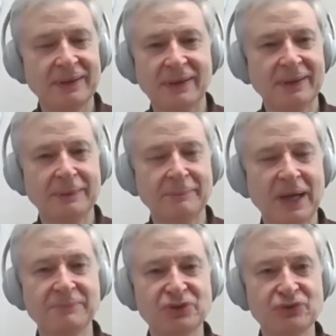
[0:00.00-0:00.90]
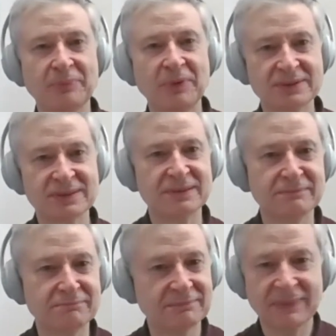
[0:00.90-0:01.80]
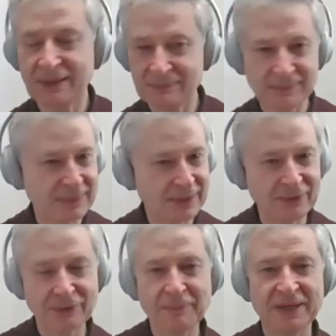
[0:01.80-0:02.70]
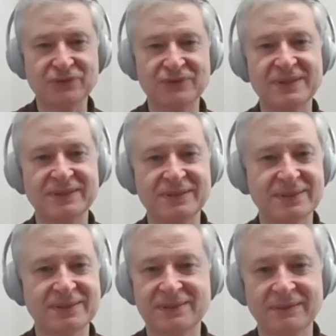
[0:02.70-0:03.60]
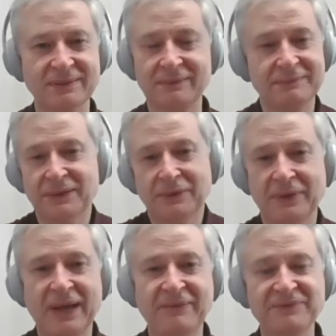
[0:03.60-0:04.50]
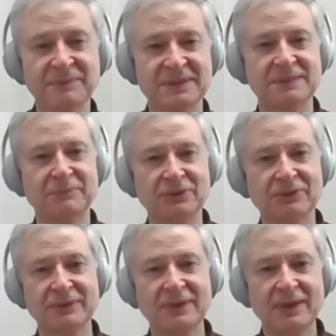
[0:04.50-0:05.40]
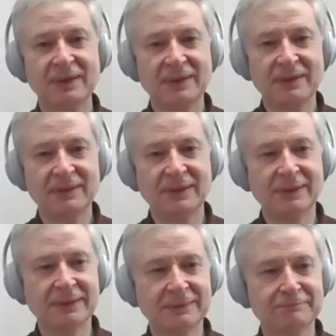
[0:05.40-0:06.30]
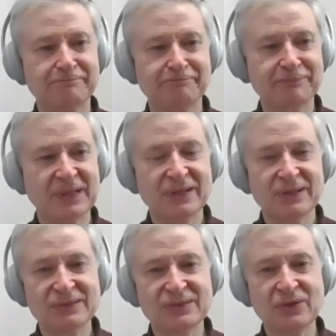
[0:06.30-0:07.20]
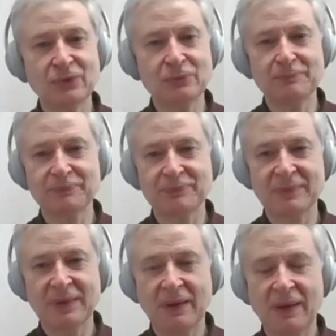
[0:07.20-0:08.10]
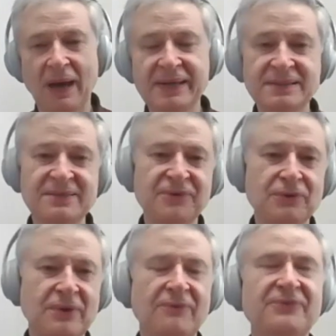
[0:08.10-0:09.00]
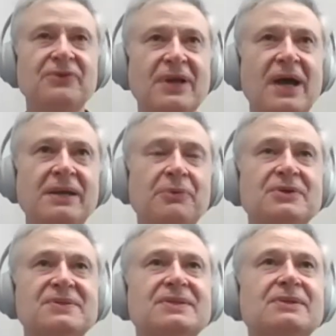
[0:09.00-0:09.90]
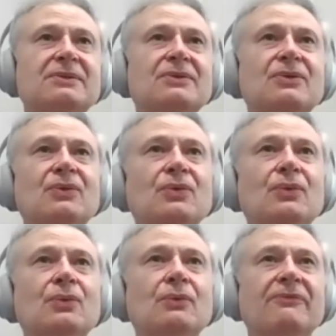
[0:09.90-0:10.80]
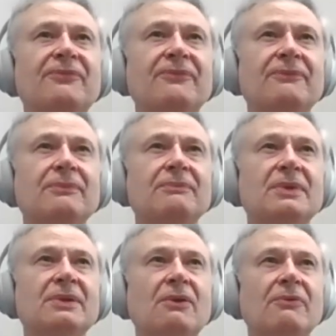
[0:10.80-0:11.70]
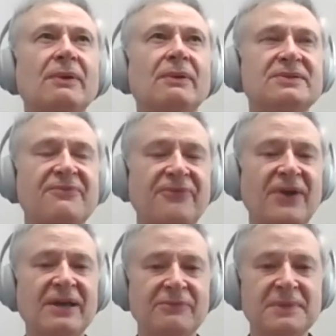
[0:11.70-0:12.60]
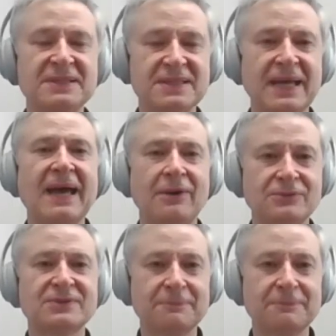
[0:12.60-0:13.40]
Um, I'm sure Boston and other major cities, you know, they have to be similar. Um, so I guess if you're if you're the kind of person who you know is afraid of missing out,